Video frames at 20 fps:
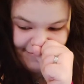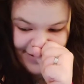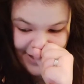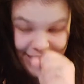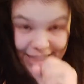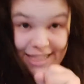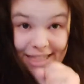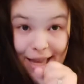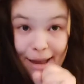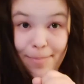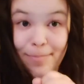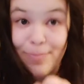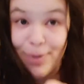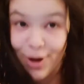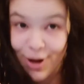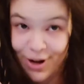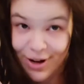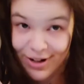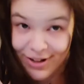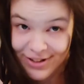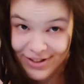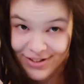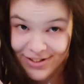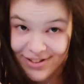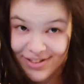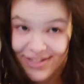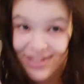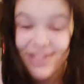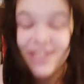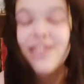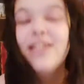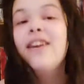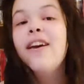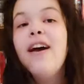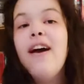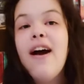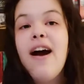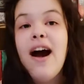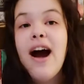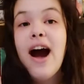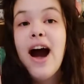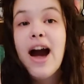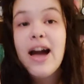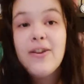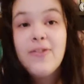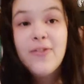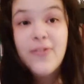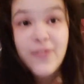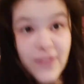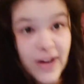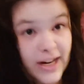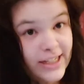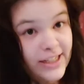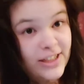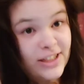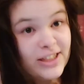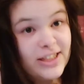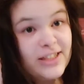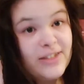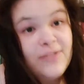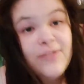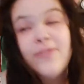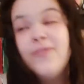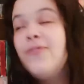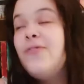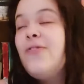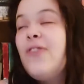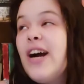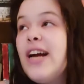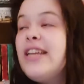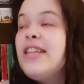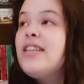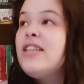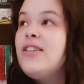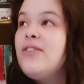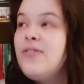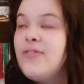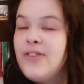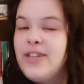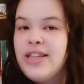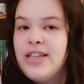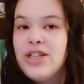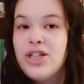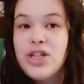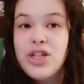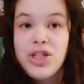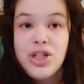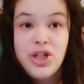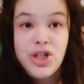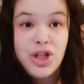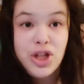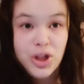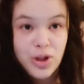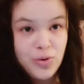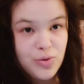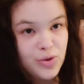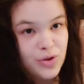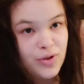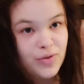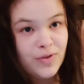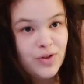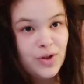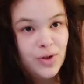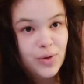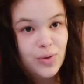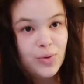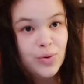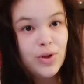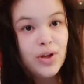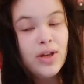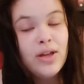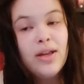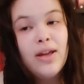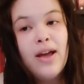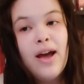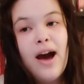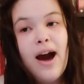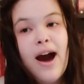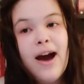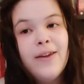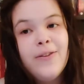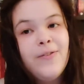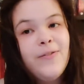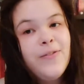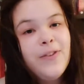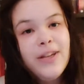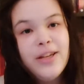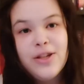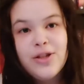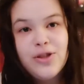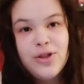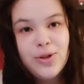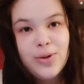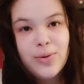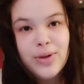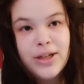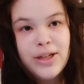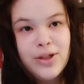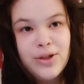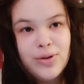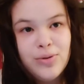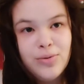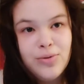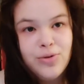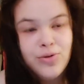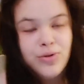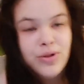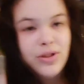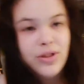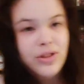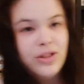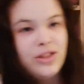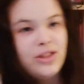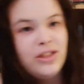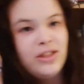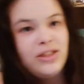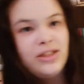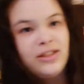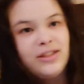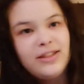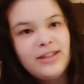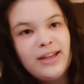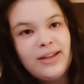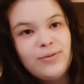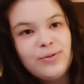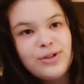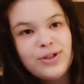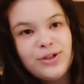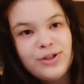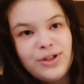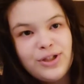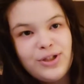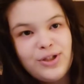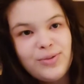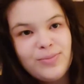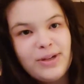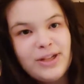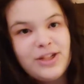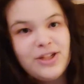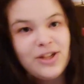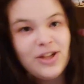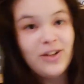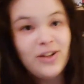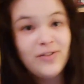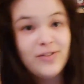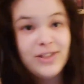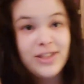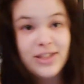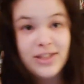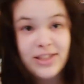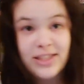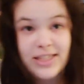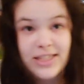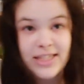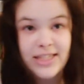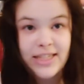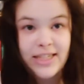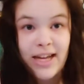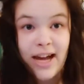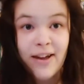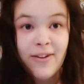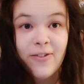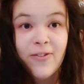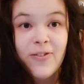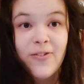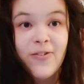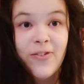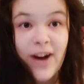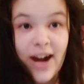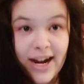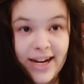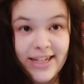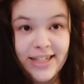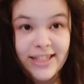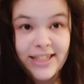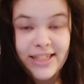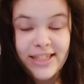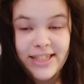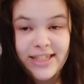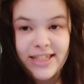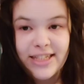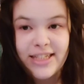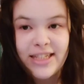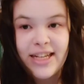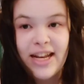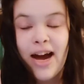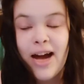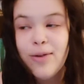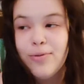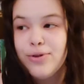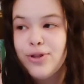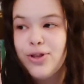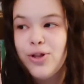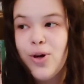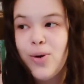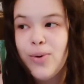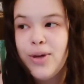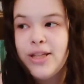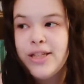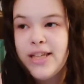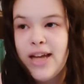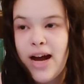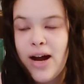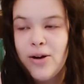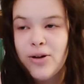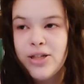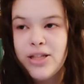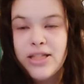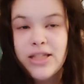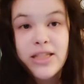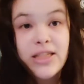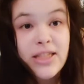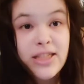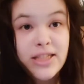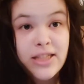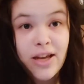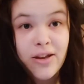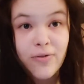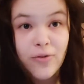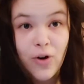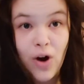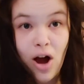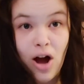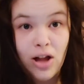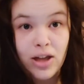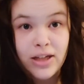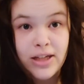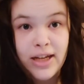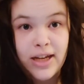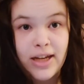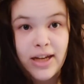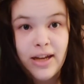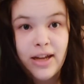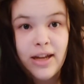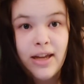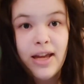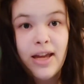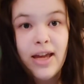December. I finally, finally finished Children of Dune. I finished the Great Dune trilogy. I returned it to my shelf. As you can see, I finally did it. I was going down to the seaside for a holiday,